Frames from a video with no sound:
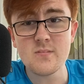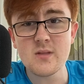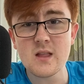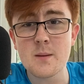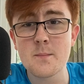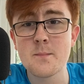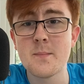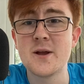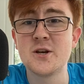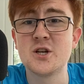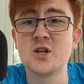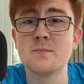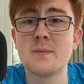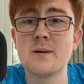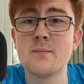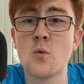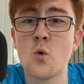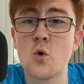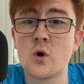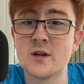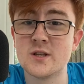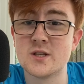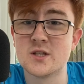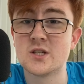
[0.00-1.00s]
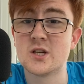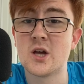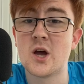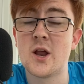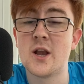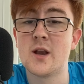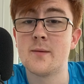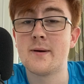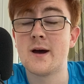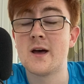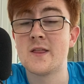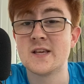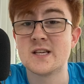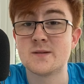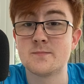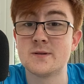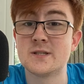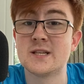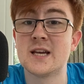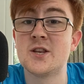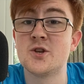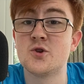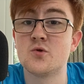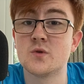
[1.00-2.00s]
made you a bit more concerned about this
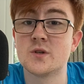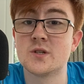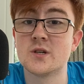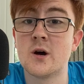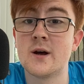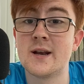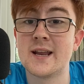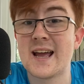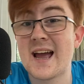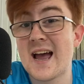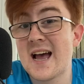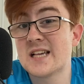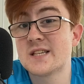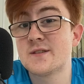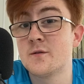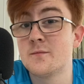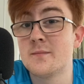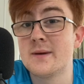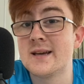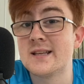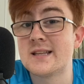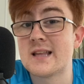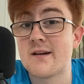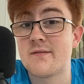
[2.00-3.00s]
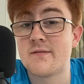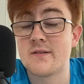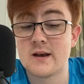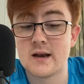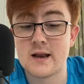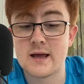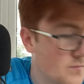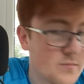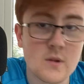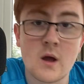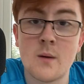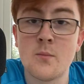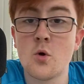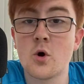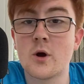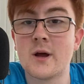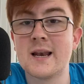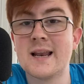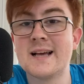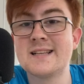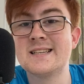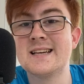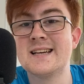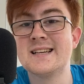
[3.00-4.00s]
potential signing. It has for me, definitely. I'm not going to
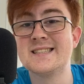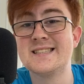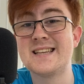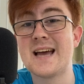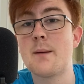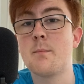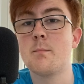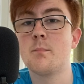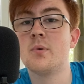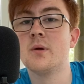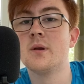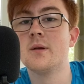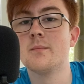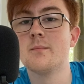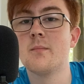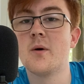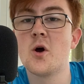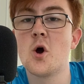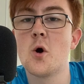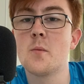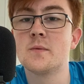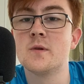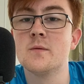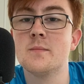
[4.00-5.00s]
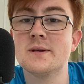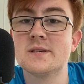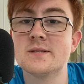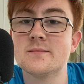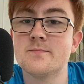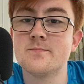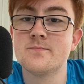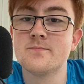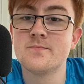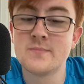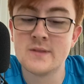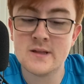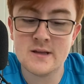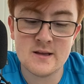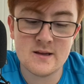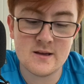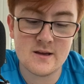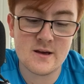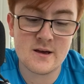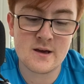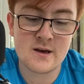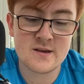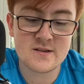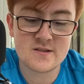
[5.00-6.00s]
let it dampen my optimism,
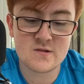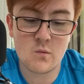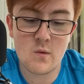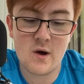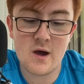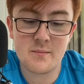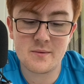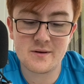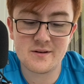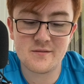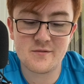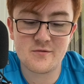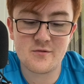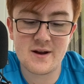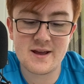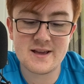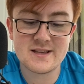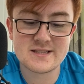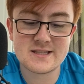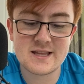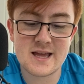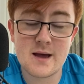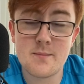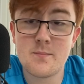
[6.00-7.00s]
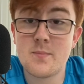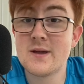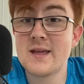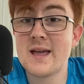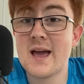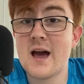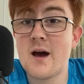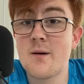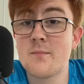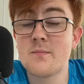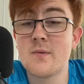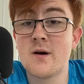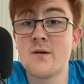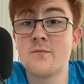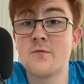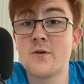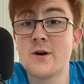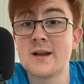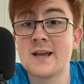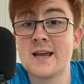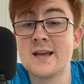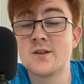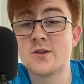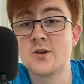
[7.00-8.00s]
is the way I'm going to phrase that. But yeah, I'm very
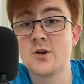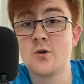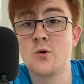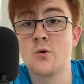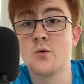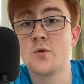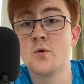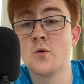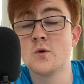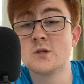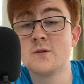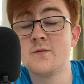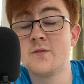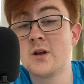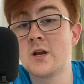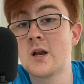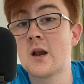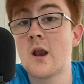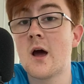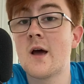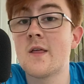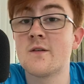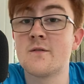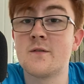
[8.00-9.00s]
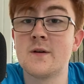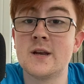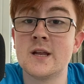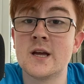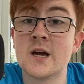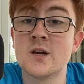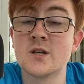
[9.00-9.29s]
keen to know your thoughts. If you could like the video,